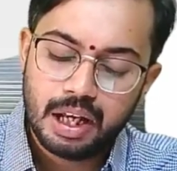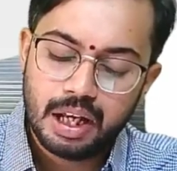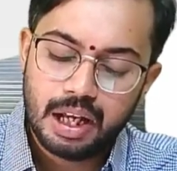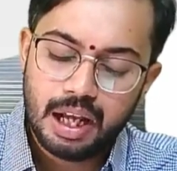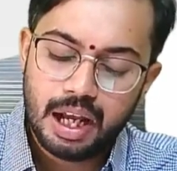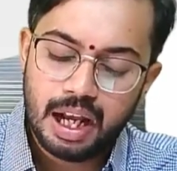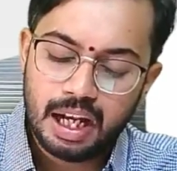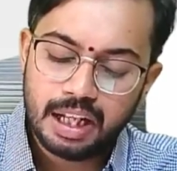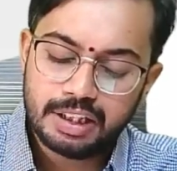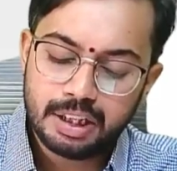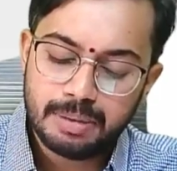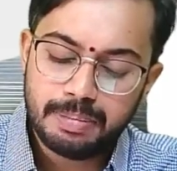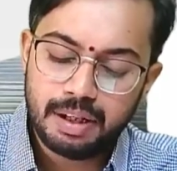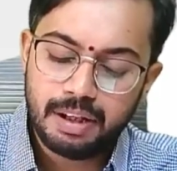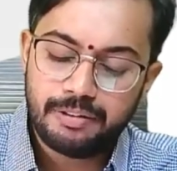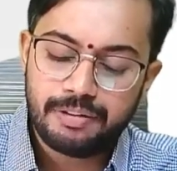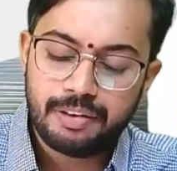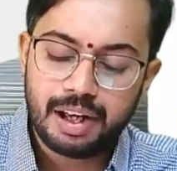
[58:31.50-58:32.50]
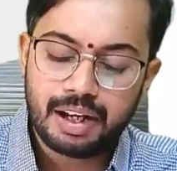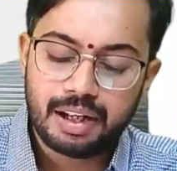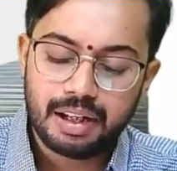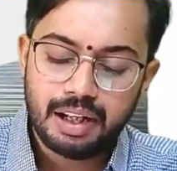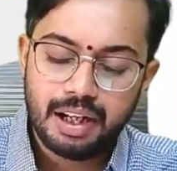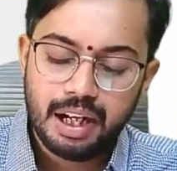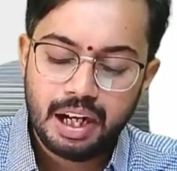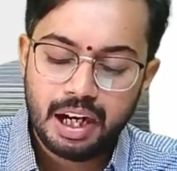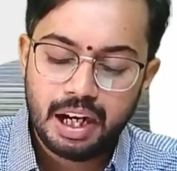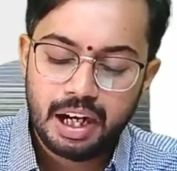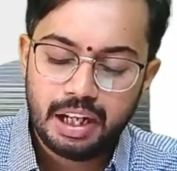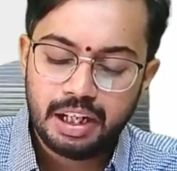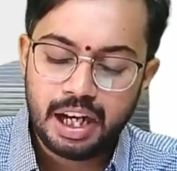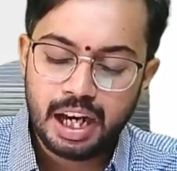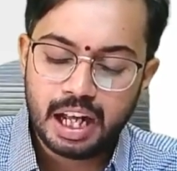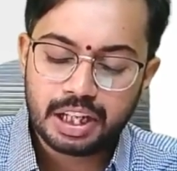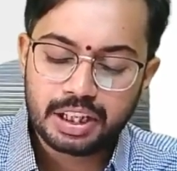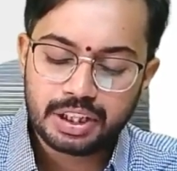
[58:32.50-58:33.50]
eligible for
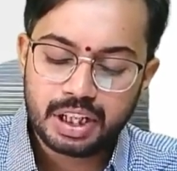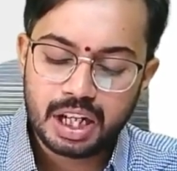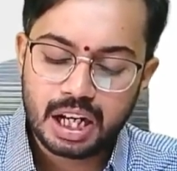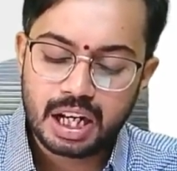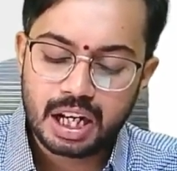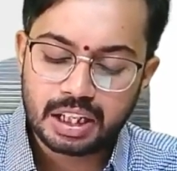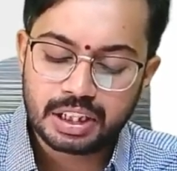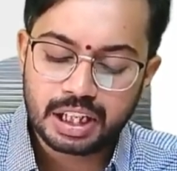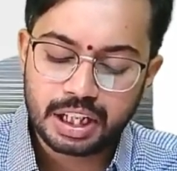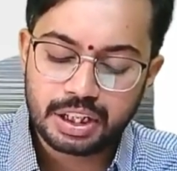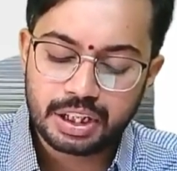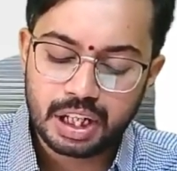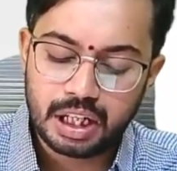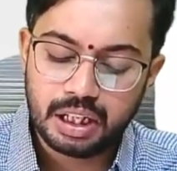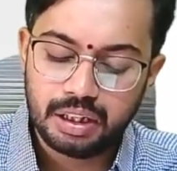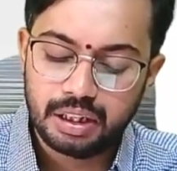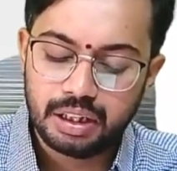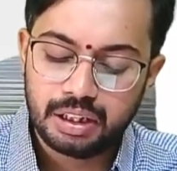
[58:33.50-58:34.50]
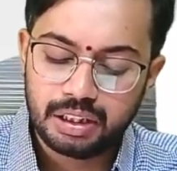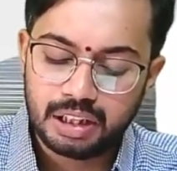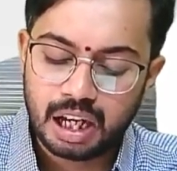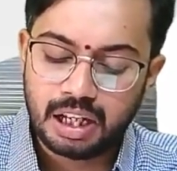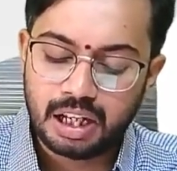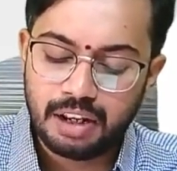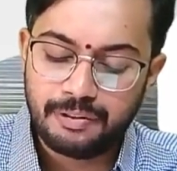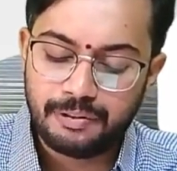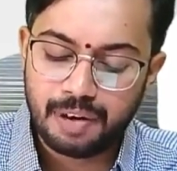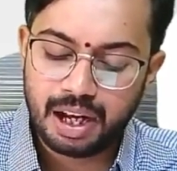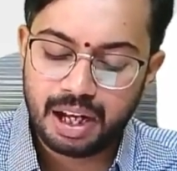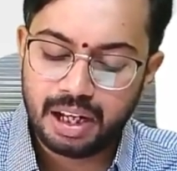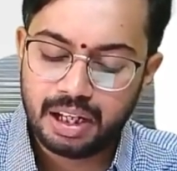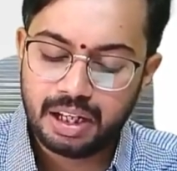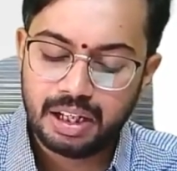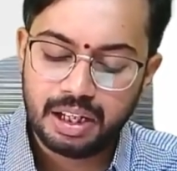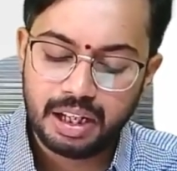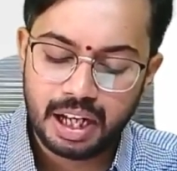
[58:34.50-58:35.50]
deduction under section 35
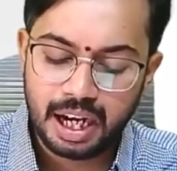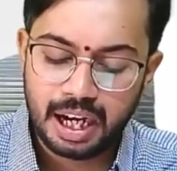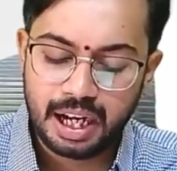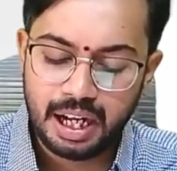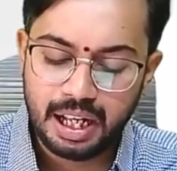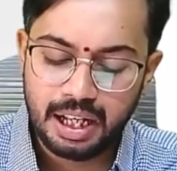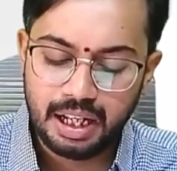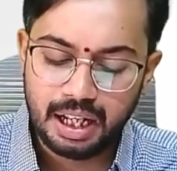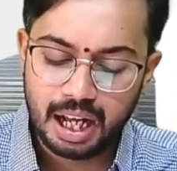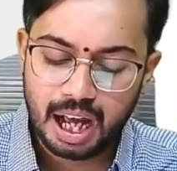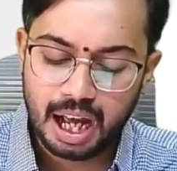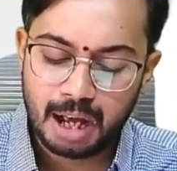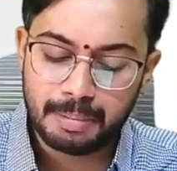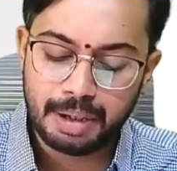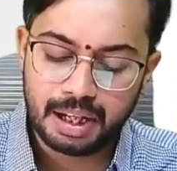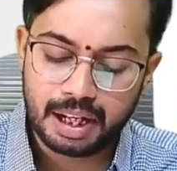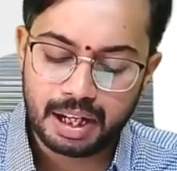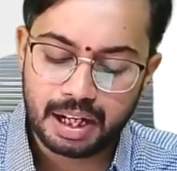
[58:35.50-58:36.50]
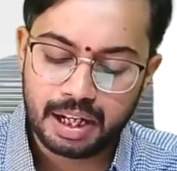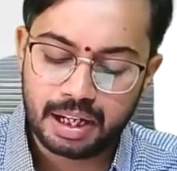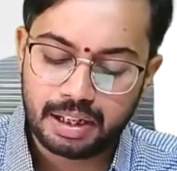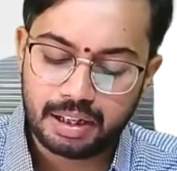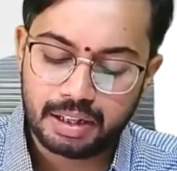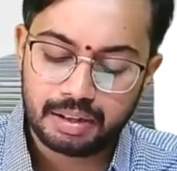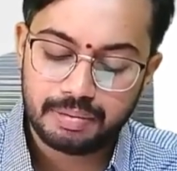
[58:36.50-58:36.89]
AD. Am I correct?